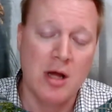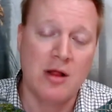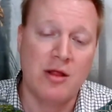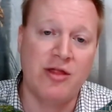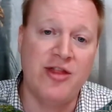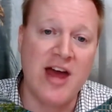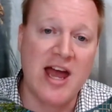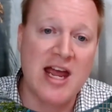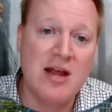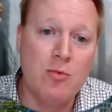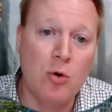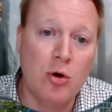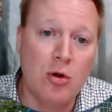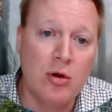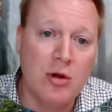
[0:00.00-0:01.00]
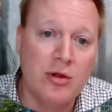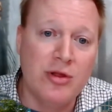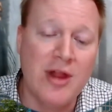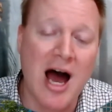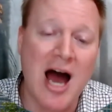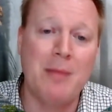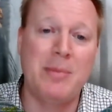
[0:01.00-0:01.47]
they will
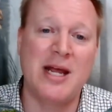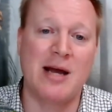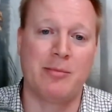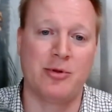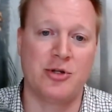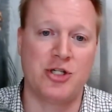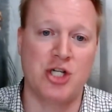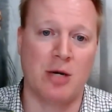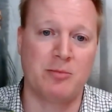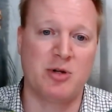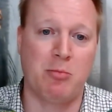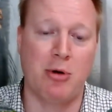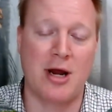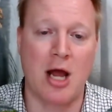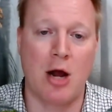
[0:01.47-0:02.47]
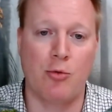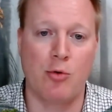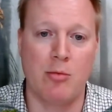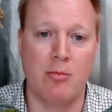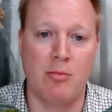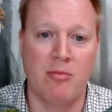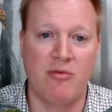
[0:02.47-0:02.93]
not be able to jump to breakout
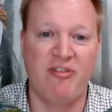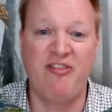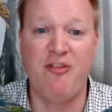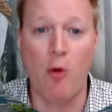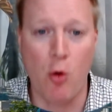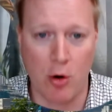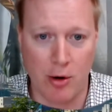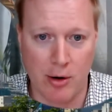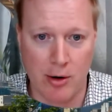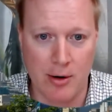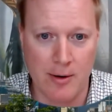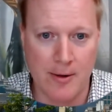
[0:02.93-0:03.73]
room 4